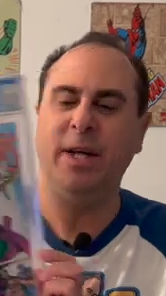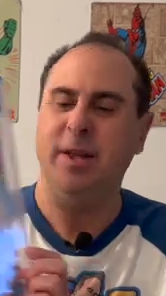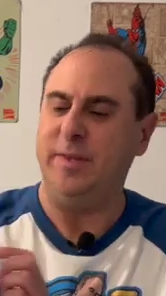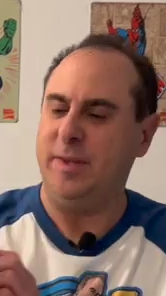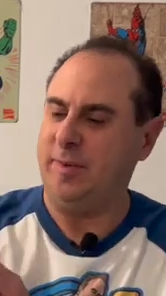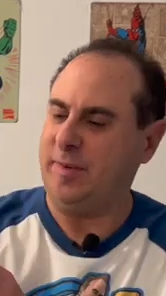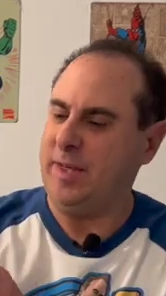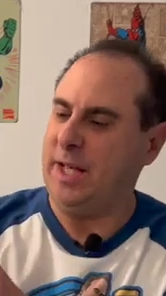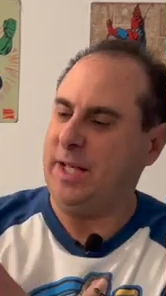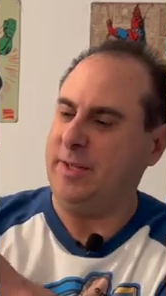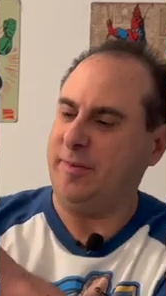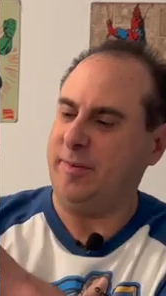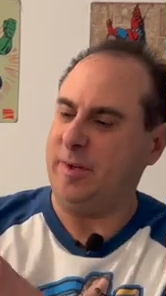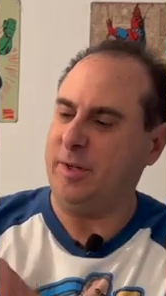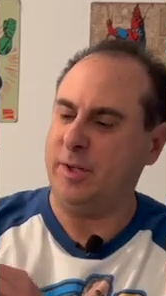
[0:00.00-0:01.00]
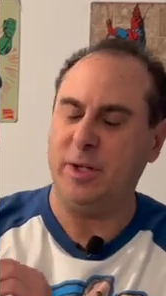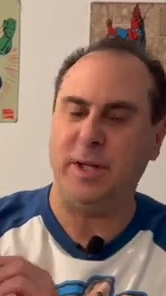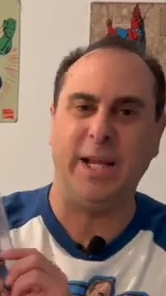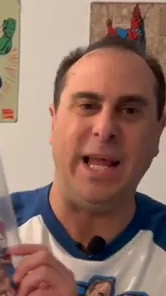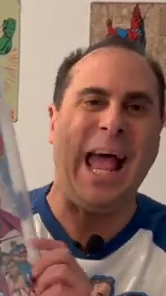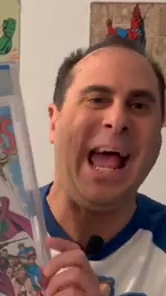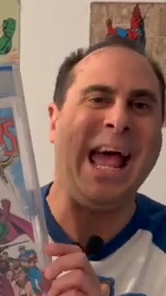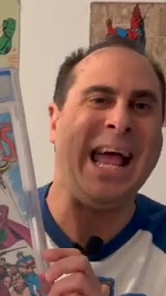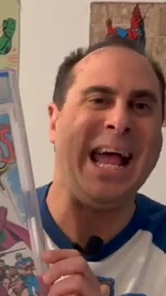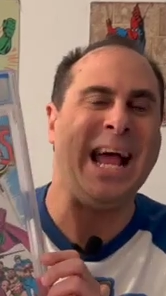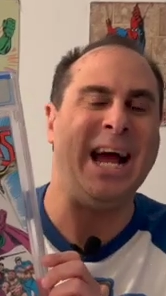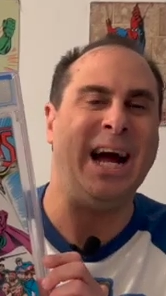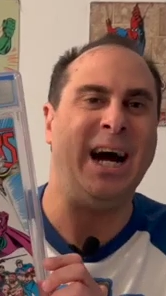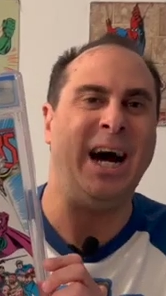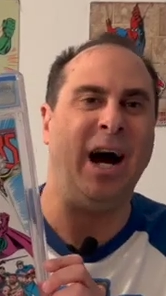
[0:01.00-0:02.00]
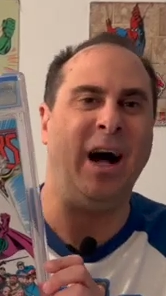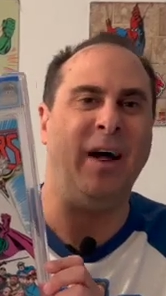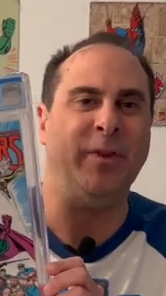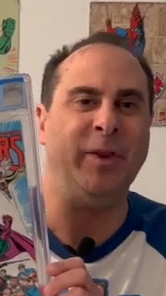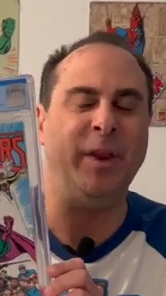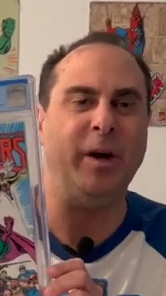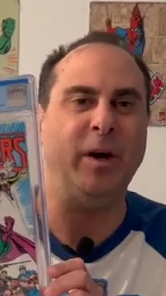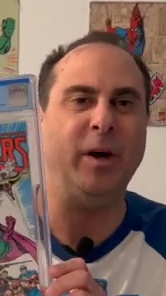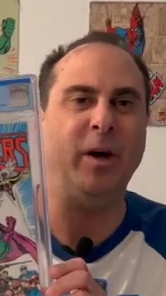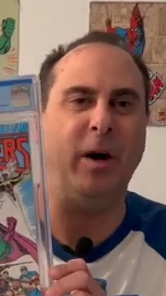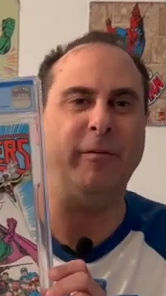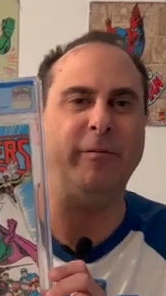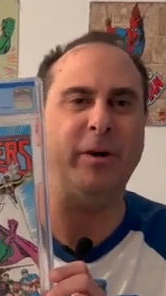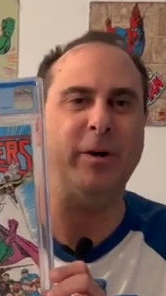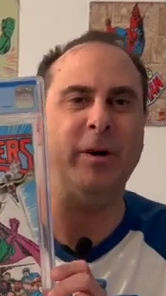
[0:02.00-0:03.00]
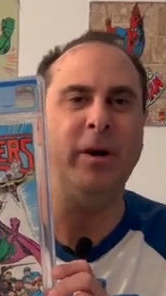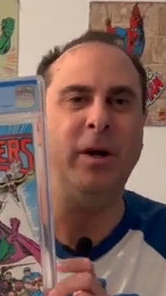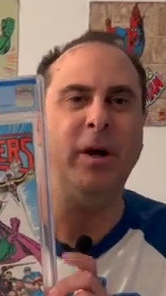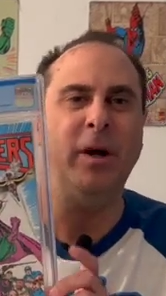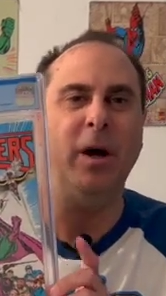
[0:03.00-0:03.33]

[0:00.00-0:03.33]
This has Kang on the cover.